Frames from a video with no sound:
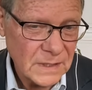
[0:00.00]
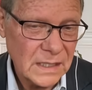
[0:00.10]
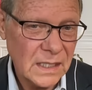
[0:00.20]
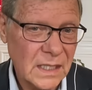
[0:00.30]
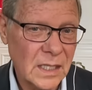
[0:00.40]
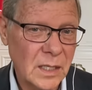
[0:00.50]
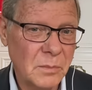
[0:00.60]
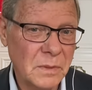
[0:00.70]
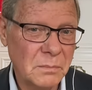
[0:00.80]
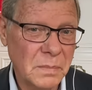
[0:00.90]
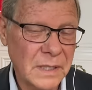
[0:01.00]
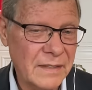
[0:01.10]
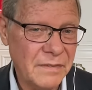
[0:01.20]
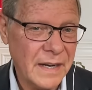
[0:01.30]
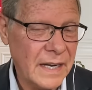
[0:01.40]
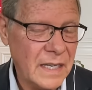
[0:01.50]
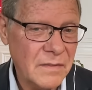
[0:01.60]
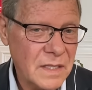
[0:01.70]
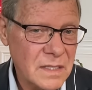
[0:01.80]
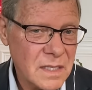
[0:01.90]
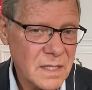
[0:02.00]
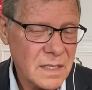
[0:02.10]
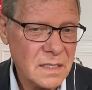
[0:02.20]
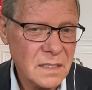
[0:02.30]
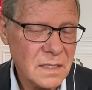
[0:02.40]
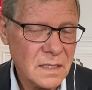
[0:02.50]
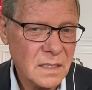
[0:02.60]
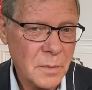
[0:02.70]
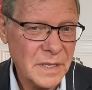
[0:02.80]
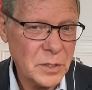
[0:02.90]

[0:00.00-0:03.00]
um belief in any of these things i mean so